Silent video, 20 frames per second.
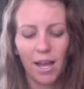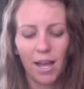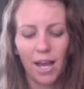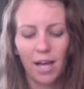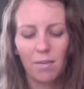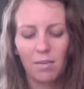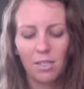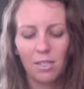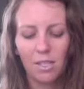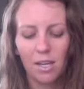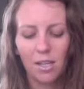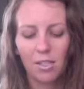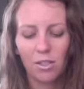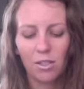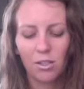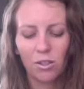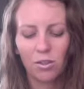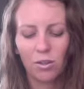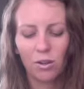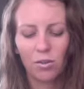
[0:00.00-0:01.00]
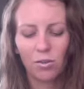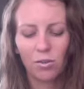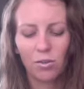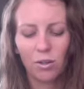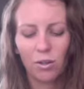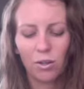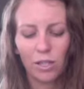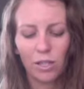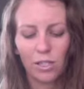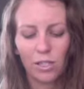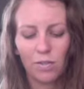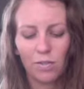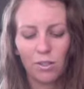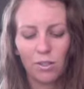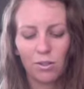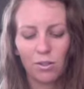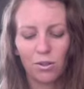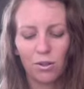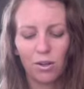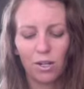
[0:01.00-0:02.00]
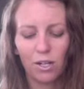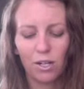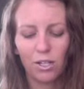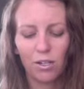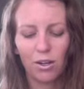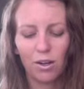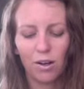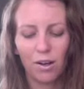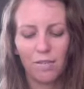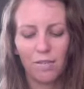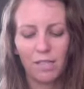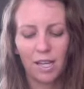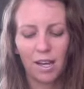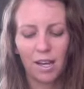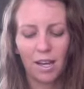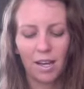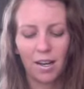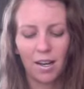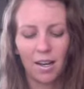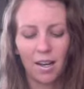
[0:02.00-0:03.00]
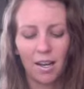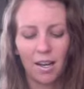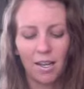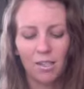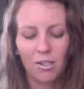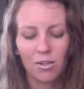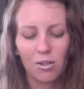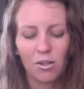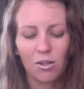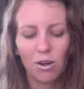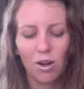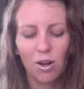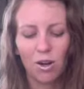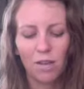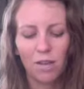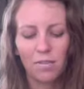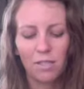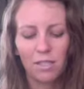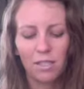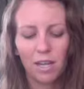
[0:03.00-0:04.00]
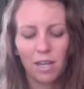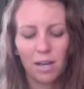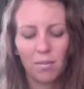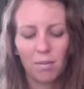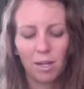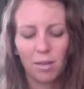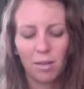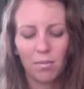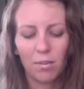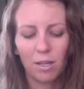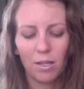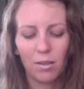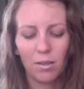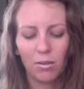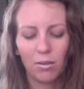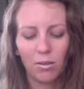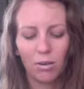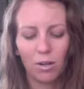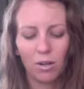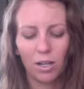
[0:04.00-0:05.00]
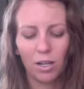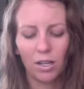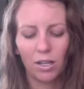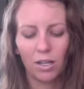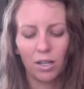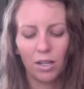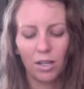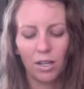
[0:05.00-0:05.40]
Amasa took no notice of the sword in Yoav's hand, so Yoav stabbed him in the groin.